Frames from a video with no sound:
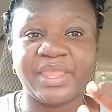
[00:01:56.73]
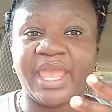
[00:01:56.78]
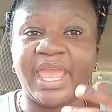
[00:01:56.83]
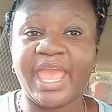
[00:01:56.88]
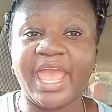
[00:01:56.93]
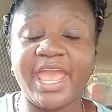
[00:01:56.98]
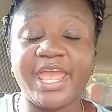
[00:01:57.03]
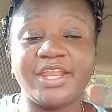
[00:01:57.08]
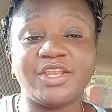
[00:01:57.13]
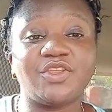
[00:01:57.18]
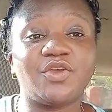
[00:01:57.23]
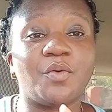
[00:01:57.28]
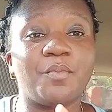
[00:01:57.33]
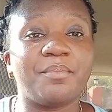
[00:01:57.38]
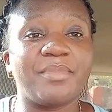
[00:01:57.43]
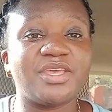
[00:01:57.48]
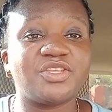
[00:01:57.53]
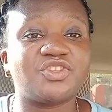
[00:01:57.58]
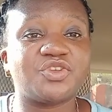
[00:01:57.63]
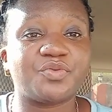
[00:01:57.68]
and you're
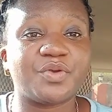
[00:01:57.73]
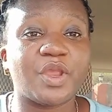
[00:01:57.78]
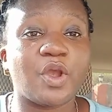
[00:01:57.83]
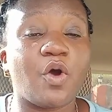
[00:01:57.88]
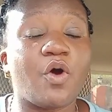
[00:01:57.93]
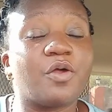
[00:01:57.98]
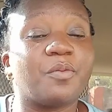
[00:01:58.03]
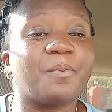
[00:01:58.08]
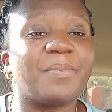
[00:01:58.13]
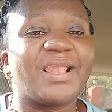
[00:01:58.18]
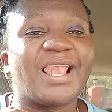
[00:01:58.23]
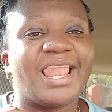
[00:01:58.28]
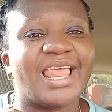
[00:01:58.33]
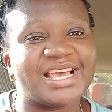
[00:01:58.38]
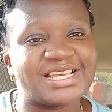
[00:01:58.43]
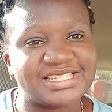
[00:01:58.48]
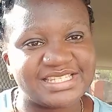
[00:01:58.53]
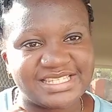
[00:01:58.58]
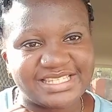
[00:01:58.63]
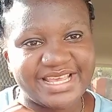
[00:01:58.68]
majoring on
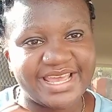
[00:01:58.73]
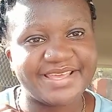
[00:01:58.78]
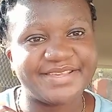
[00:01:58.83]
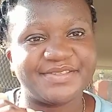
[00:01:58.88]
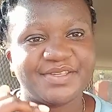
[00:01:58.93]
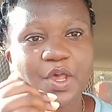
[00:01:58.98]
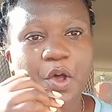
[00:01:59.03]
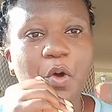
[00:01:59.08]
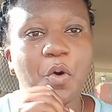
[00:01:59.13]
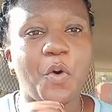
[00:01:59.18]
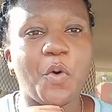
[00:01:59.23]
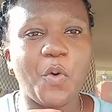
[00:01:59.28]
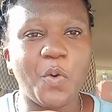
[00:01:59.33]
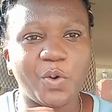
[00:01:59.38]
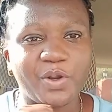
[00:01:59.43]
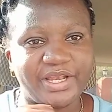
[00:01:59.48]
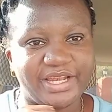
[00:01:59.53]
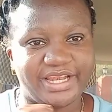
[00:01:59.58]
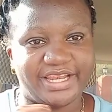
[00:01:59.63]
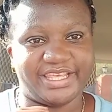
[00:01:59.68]
plus size
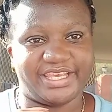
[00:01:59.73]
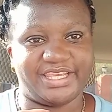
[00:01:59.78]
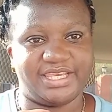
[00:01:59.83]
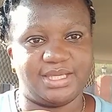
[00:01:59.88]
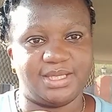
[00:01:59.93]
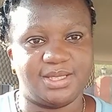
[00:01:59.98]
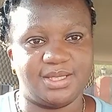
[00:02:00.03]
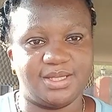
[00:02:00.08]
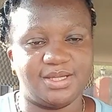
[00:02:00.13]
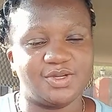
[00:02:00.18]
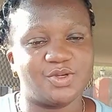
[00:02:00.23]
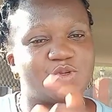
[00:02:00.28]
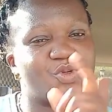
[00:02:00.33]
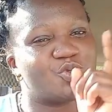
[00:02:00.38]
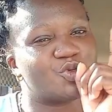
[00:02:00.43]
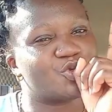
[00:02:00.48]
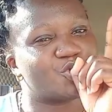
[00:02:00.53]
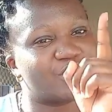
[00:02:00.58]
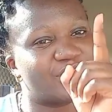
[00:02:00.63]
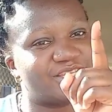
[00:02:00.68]
only,
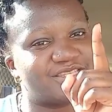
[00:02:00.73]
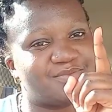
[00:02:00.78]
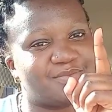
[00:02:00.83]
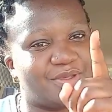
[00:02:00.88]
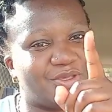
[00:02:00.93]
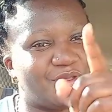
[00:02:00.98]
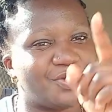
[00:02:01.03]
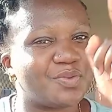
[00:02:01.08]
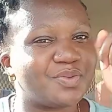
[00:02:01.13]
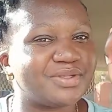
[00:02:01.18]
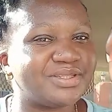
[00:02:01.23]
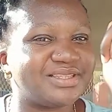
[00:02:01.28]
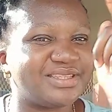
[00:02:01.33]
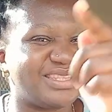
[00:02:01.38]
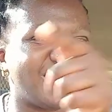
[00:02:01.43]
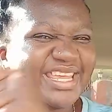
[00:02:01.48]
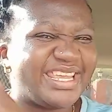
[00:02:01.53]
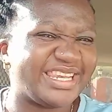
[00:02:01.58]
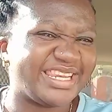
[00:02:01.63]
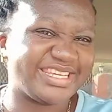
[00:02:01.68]
trust me, you will
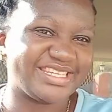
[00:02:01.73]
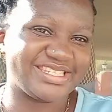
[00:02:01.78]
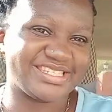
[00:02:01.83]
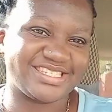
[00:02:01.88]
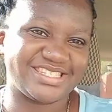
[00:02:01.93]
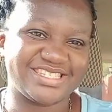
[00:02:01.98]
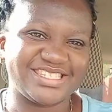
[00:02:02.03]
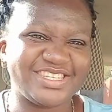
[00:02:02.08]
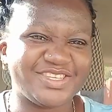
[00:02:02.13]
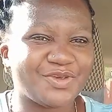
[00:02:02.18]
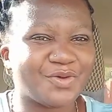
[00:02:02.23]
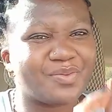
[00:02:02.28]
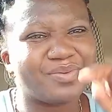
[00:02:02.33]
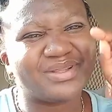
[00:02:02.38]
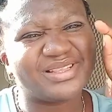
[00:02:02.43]
nail it. You will